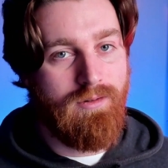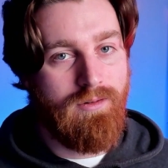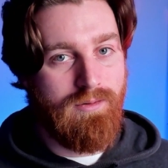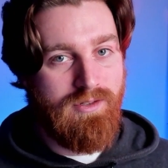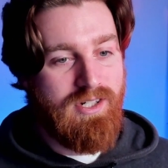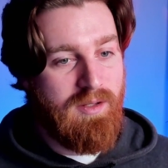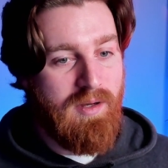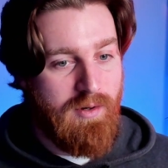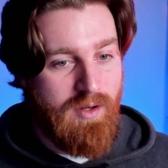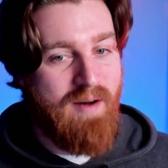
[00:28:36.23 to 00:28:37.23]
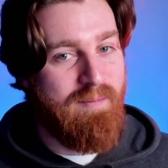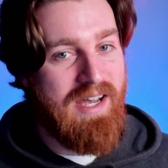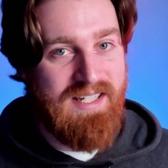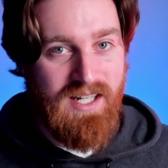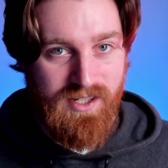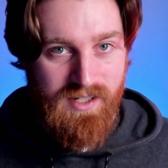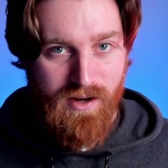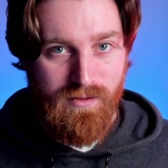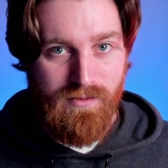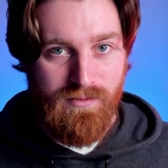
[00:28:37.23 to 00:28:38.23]
oh, Chili Piper, you have my attention
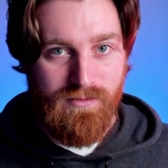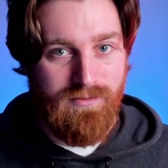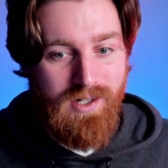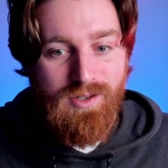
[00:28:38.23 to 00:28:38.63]
now, right?